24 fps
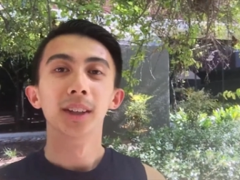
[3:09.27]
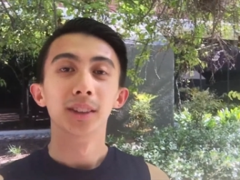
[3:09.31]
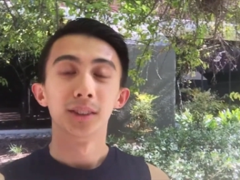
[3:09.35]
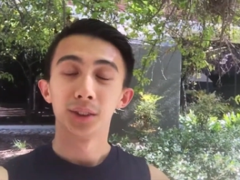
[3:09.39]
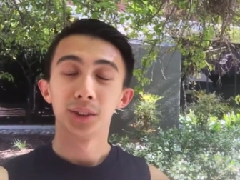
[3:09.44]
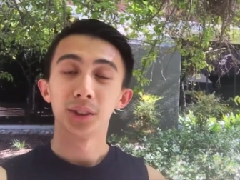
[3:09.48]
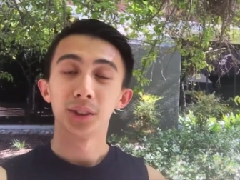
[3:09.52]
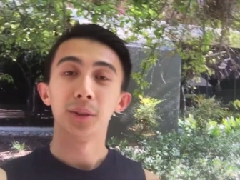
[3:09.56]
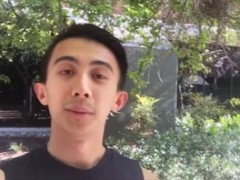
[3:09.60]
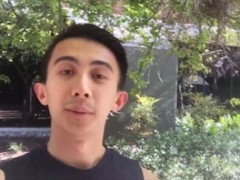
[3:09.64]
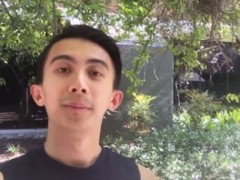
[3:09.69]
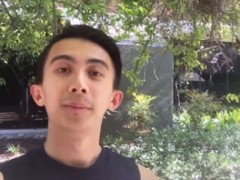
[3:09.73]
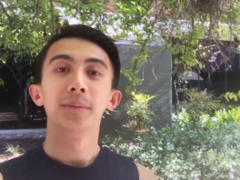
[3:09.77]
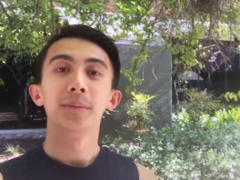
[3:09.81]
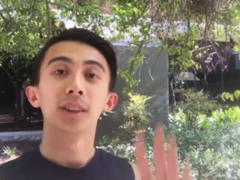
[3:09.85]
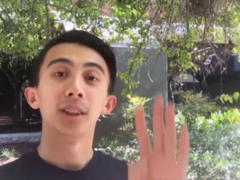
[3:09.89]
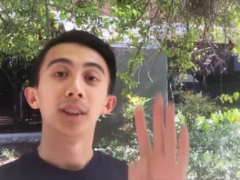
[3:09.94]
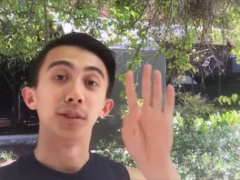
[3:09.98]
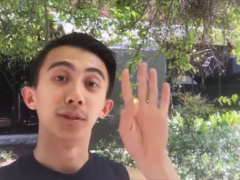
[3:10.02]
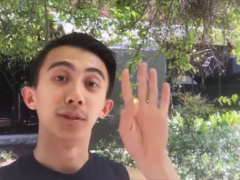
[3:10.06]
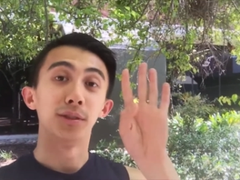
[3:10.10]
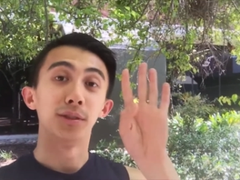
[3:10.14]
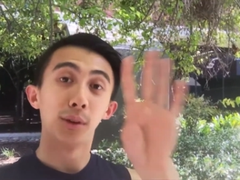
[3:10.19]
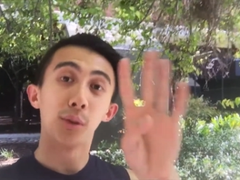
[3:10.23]
So
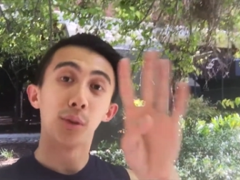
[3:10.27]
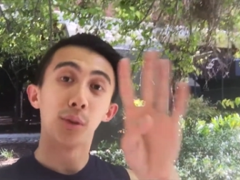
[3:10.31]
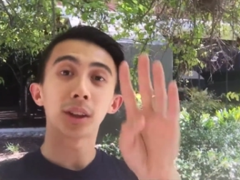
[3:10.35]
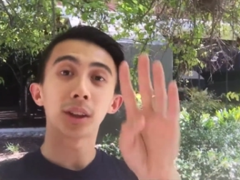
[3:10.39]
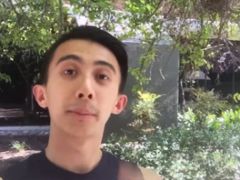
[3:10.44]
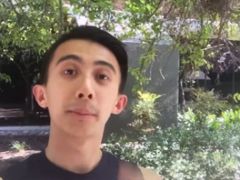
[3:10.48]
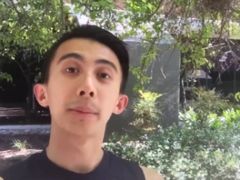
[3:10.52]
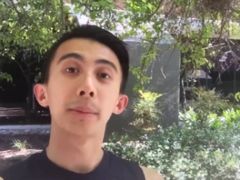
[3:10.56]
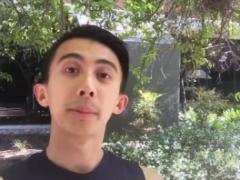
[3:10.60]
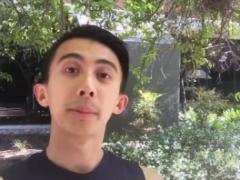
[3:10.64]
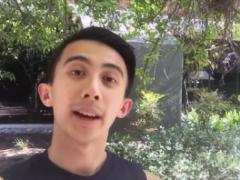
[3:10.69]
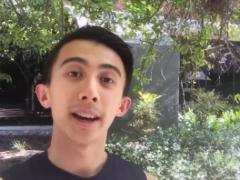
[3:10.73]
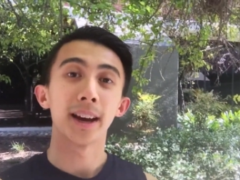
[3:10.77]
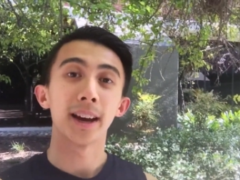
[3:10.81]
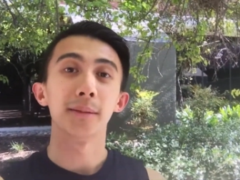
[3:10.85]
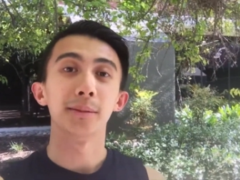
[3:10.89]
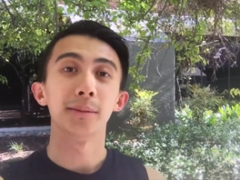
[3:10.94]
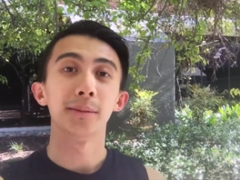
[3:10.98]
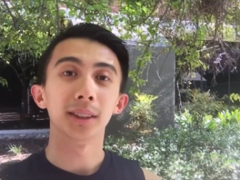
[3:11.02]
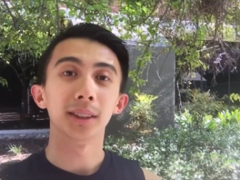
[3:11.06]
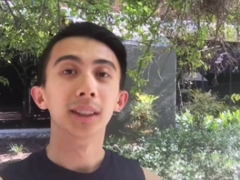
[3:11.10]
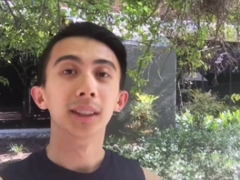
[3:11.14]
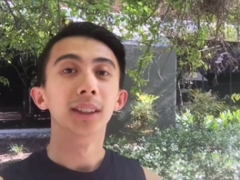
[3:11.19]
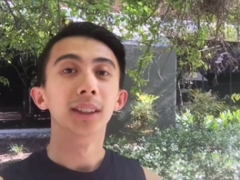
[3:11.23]
the fourth bad
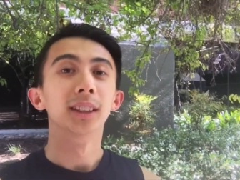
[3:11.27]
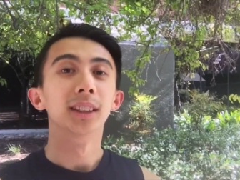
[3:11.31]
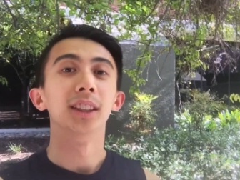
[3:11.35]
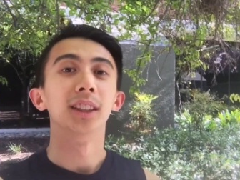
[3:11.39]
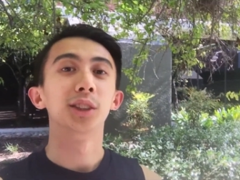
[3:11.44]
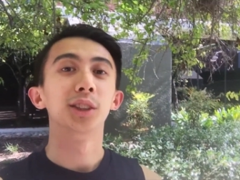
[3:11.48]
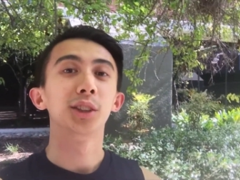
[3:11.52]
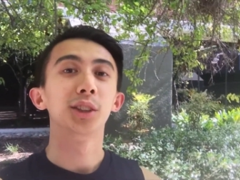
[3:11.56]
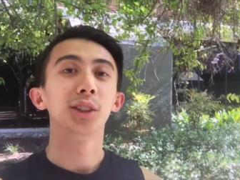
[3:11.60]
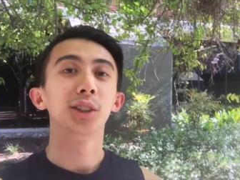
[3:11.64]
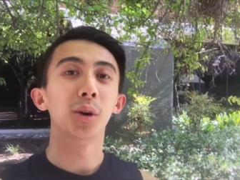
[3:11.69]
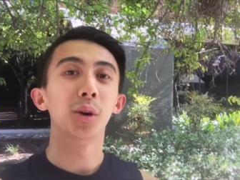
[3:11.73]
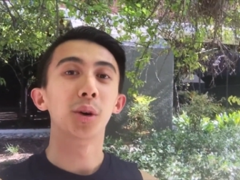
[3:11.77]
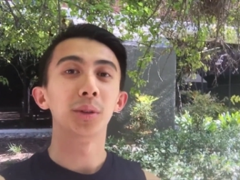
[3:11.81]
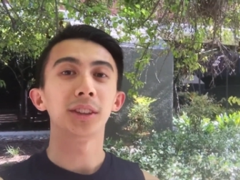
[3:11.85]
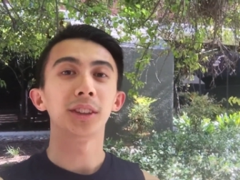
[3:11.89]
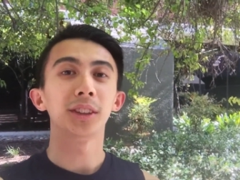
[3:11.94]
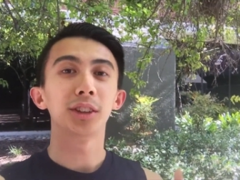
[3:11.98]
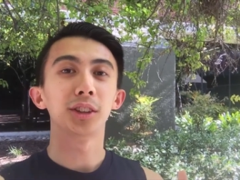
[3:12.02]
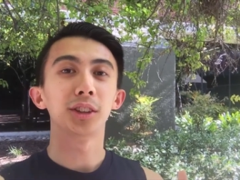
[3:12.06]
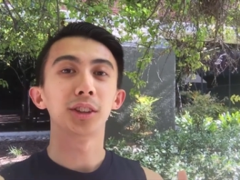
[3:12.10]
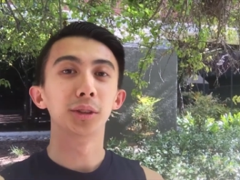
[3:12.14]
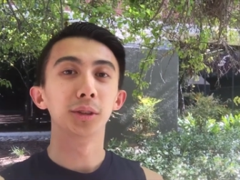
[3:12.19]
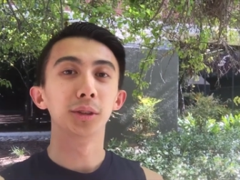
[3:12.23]
habit is
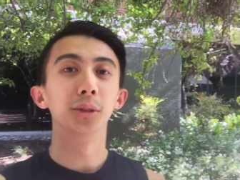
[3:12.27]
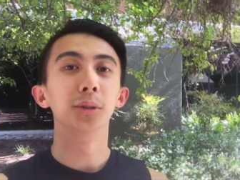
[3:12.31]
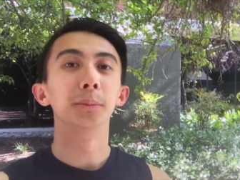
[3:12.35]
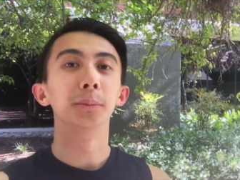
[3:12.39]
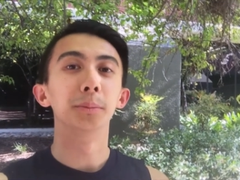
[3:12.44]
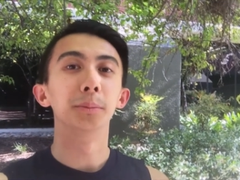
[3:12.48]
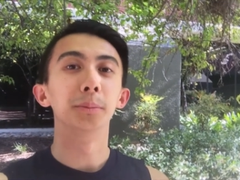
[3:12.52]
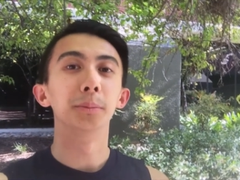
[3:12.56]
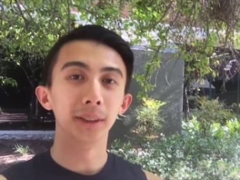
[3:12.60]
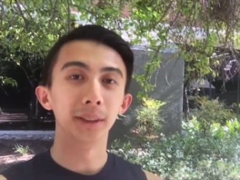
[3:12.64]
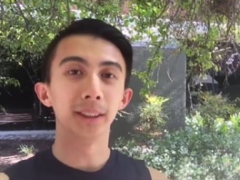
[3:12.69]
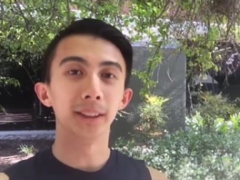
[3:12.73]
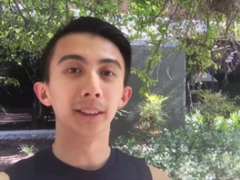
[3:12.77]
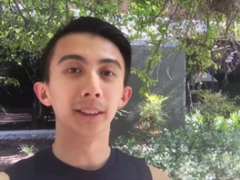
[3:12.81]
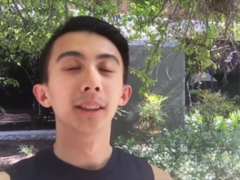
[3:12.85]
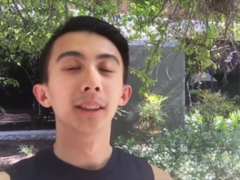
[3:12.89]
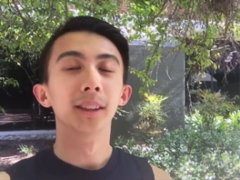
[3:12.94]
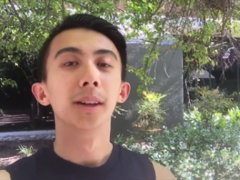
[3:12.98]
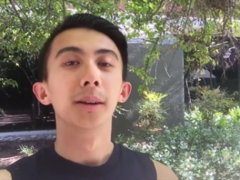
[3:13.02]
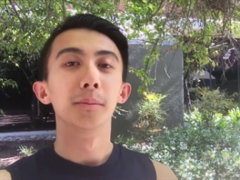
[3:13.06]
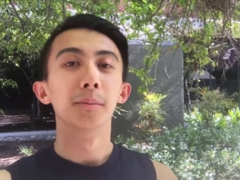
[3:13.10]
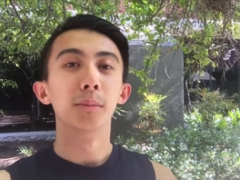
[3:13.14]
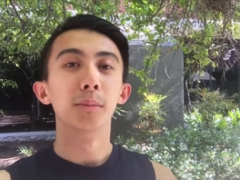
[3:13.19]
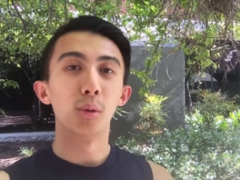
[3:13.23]
going to be
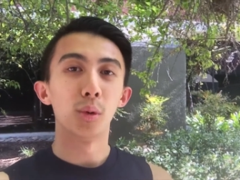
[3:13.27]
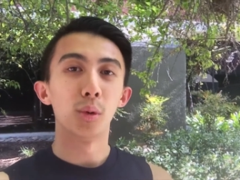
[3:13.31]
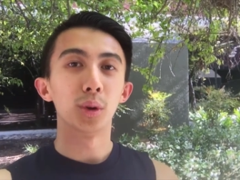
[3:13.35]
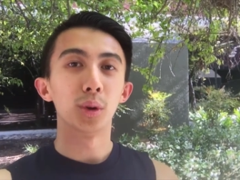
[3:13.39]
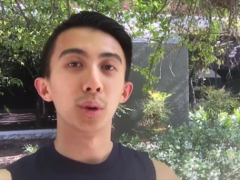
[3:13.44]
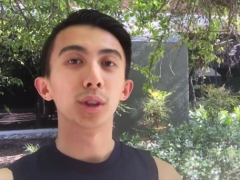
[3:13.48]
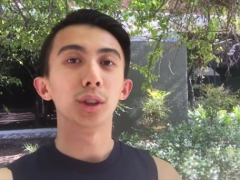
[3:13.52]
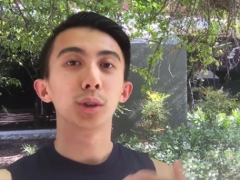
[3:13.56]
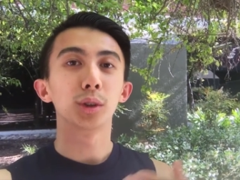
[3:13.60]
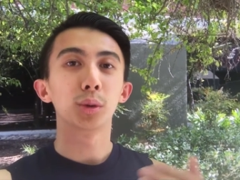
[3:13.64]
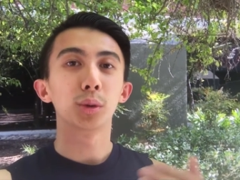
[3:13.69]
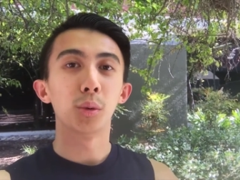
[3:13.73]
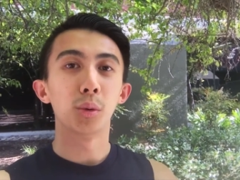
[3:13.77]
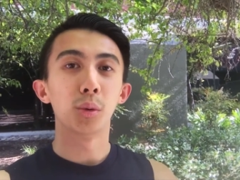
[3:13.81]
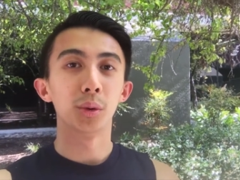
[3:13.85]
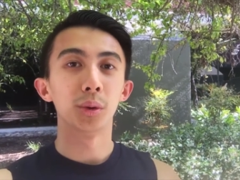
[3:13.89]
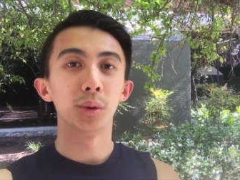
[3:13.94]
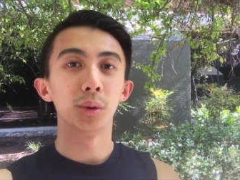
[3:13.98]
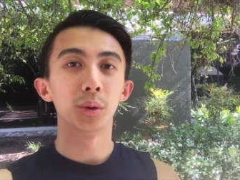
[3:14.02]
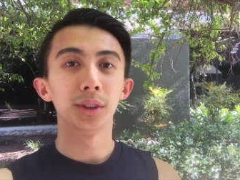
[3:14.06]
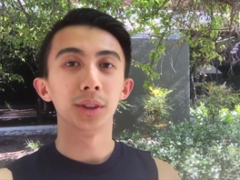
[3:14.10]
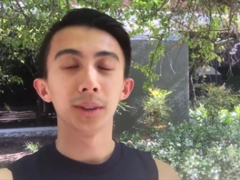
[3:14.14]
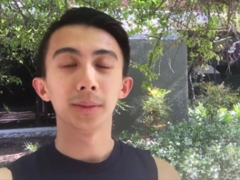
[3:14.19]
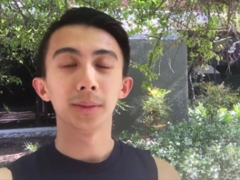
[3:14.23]
more
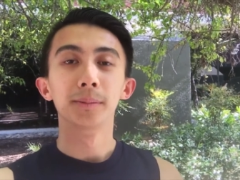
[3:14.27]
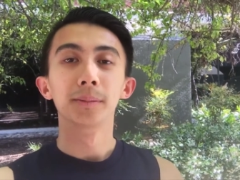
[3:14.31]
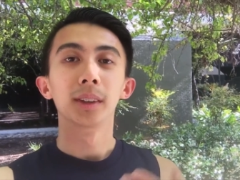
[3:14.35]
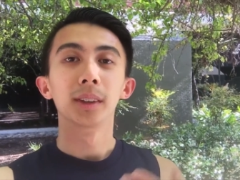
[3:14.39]
towards